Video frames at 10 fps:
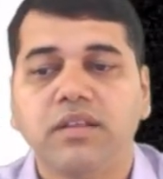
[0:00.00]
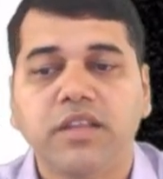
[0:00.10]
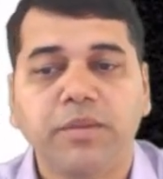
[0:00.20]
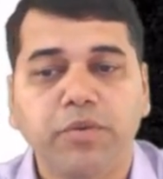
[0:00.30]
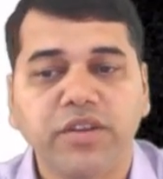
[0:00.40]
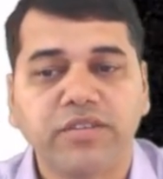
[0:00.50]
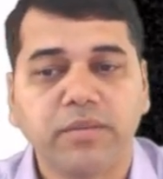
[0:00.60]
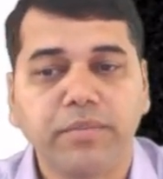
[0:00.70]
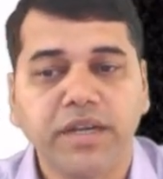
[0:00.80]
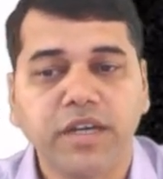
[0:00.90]
The report is
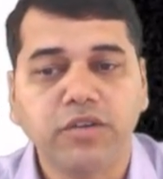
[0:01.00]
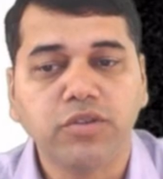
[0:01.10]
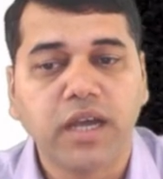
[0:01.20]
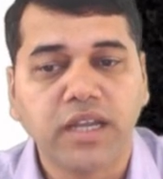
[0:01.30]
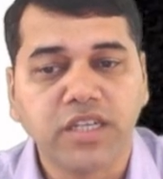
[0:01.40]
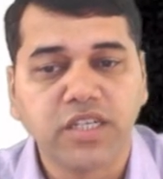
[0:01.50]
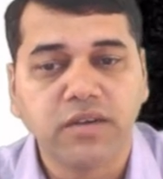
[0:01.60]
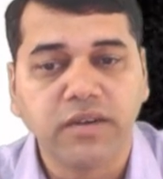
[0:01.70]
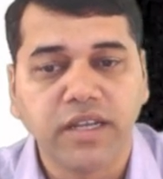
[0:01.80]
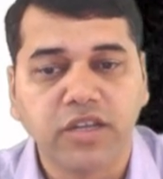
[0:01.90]
submitted to the highest
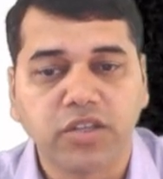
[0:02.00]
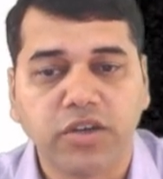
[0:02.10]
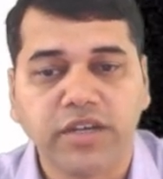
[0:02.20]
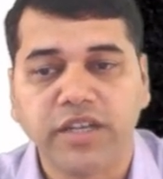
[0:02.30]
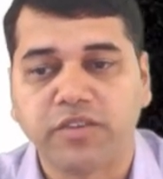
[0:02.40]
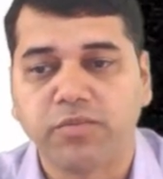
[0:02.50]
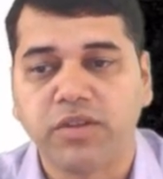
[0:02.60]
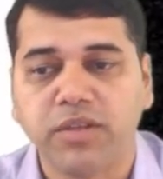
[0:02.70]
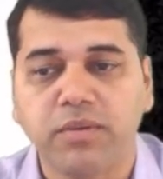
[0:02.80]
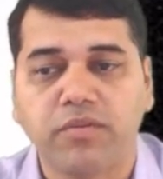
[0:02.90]
governing authority
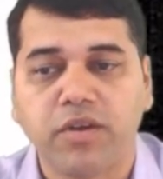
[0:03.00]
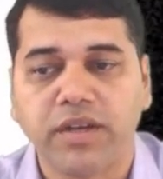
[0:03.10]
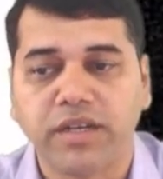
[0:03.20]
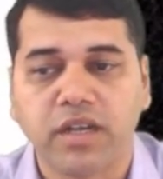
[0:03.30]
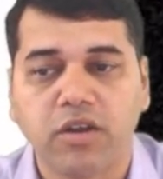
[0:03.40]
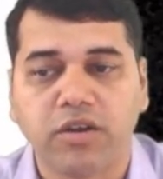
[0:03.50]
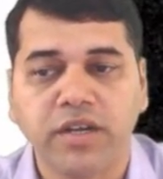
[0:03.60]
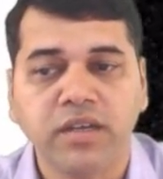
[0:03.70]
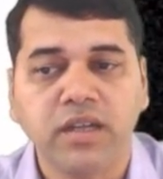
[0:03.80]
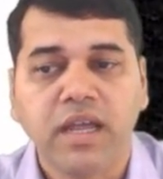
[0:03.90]
responsible for internal
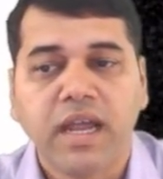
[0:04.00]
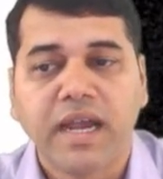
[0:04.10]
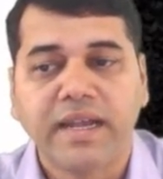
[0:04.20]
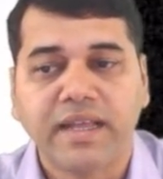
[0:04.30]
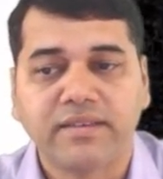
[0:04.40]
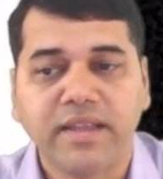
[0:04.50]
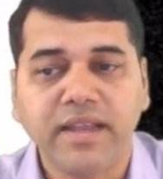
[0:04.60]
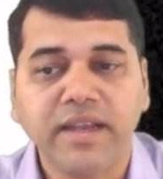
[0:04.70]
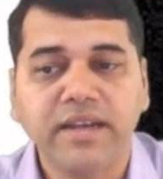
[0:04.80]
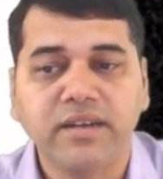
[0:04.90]
audit. And
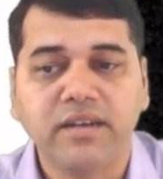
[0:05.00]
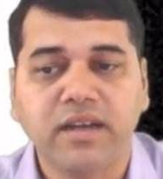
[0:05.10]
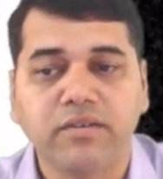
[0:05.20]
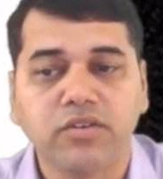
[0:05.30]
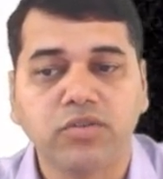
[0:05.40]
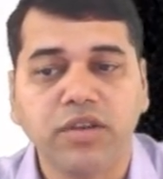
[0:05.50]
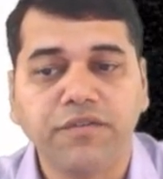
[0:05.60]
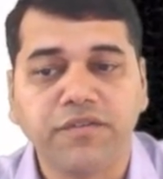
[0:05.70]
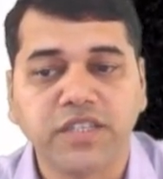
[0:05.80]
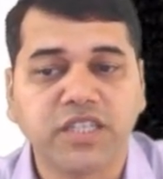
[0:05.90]
SIA covers only
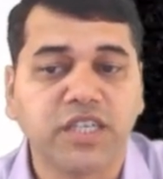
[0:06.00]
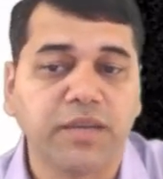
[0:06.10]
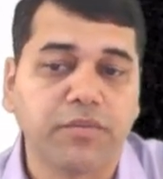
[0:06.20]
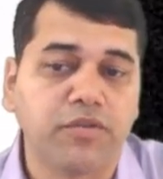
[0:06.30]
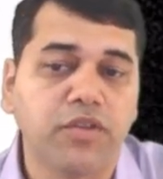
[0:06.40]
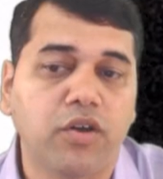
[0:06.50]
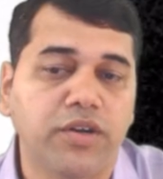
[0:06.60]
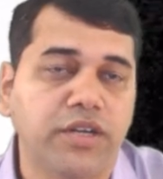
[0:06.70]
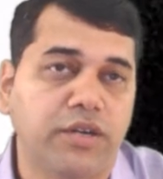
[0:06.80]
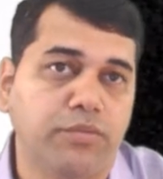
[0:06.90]
first type of the
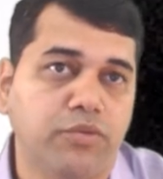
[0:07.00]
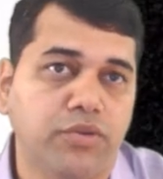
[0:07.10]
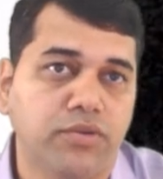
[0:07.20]
audit report.